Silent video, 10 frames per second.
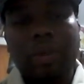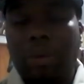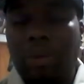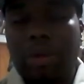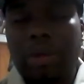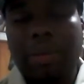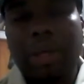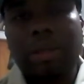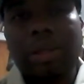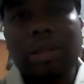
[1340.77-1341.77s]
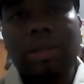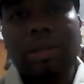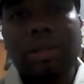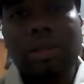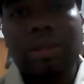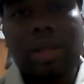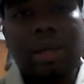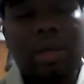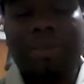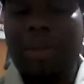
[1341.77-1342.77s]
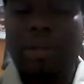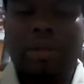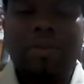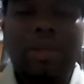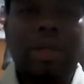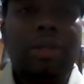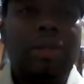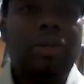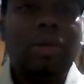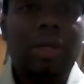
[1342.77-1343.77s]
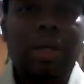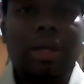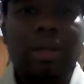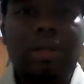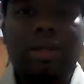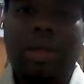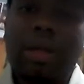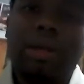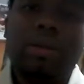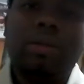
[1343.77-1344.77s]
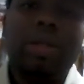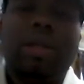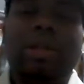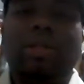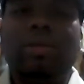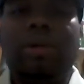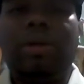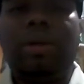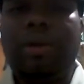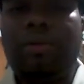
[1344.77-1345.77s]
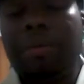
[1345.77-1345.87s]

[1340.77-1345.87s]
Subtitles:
Don't worry about looking good, because you find the cure to AIDS and they gonna say that you wanted it